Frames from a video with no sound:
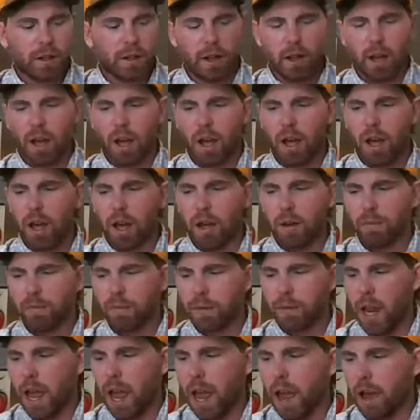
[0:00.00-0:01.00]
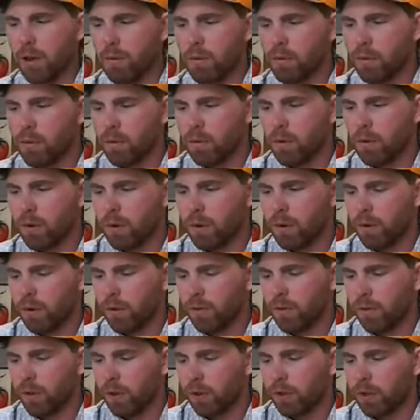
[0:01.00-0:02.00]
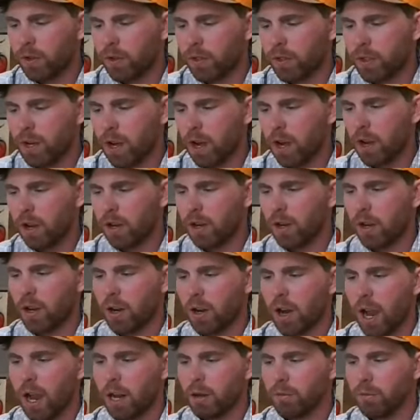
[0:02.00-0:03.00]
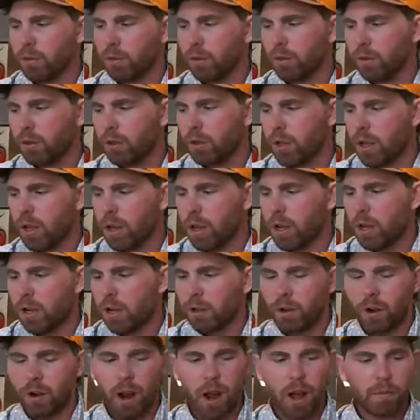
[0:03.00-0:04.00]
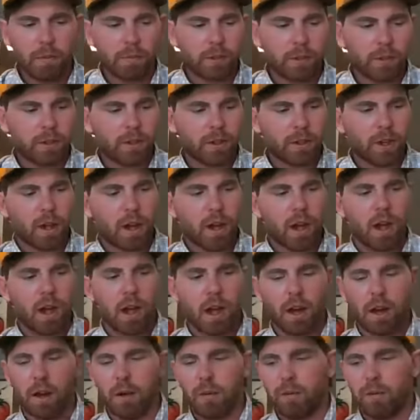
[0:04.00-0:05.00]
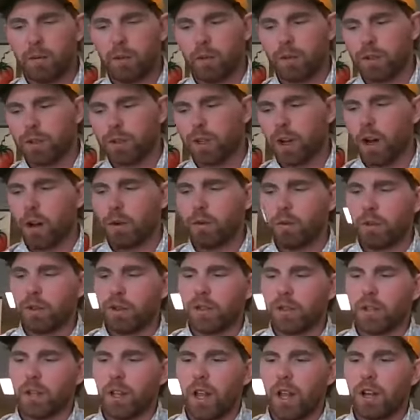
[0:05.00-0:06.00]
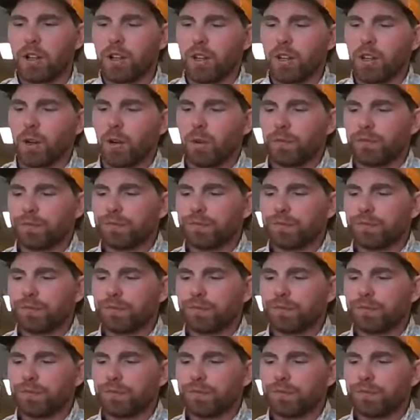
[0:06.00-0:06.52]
Now more focused on our edible crops. We'll start with cilantro.